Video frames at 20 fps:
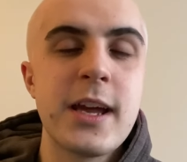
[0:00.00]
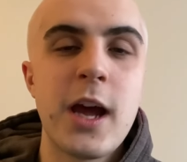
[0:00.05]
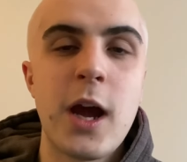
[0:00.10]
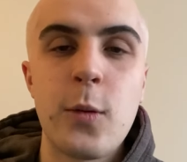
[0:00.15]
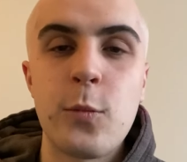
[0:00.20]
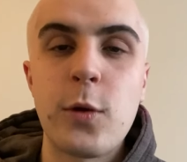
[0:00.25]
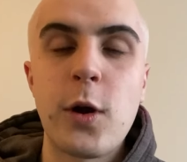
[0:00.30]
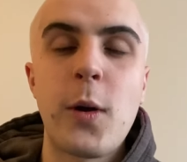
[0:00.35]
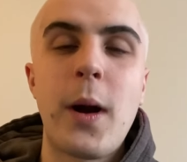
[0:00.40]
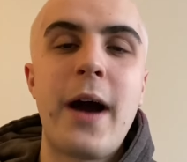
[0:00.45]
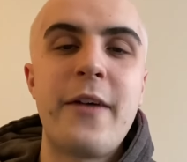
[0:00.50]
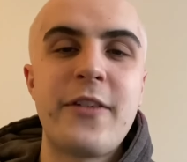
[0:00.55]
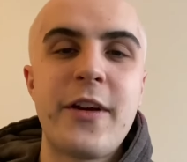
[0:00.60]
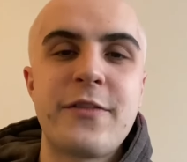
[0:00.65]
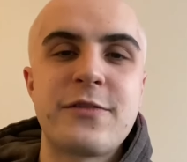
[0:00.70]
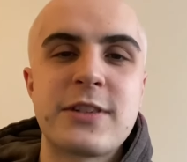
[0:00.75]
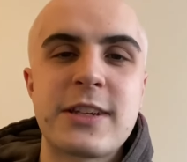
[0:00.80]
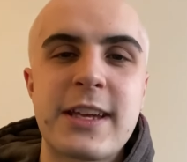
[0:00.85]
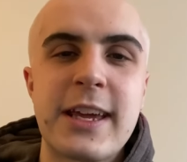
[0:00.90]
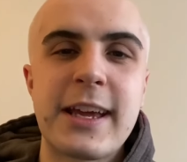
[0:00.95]
And we'll have
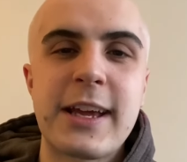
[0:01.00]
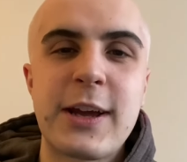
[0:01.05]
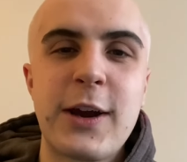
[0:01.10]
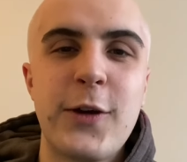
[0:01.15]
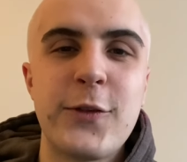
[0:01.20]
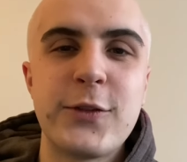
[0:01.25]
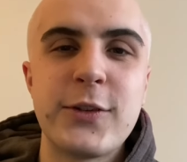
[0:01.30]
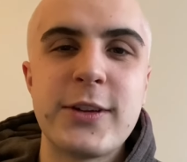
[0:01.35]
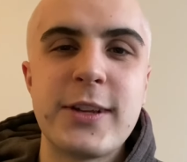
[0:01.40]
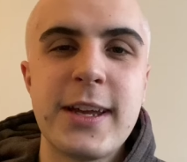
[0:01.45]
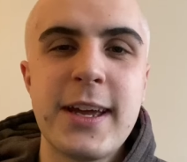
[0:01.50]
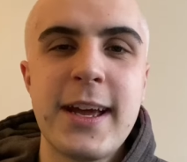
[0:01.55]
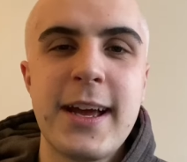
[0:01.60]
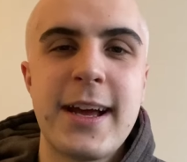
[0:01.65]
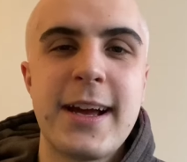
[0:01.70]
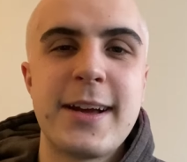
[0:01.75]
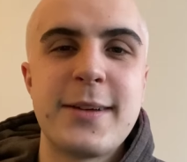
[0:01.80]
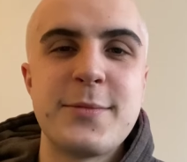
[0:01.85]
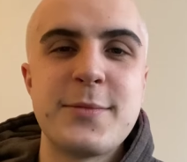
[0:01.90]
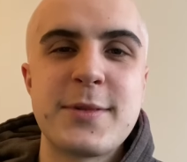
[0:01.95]
every kick covered
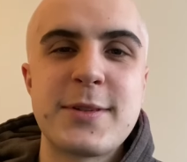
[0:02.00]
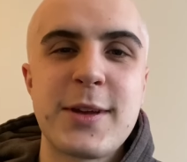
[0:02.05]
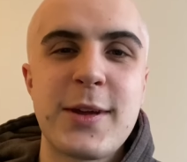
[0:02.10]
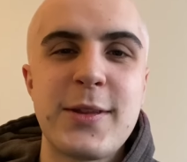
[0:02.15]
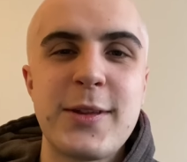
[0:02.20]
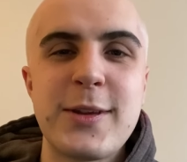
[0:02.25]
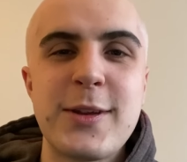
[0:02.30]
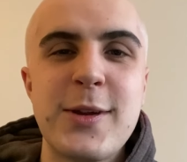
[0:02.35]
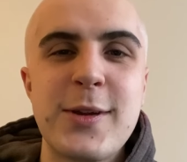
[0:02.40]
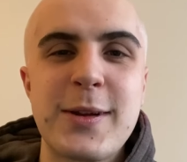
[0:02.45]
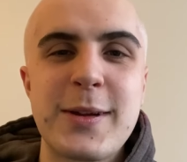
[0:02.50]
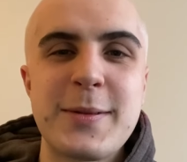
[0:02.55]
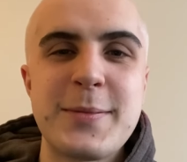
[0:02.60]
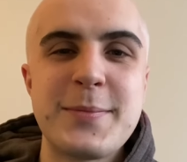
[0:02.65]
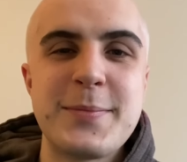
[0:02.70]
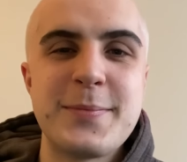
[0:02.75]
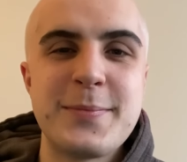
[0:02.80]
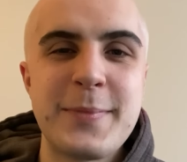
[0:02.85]
so that you can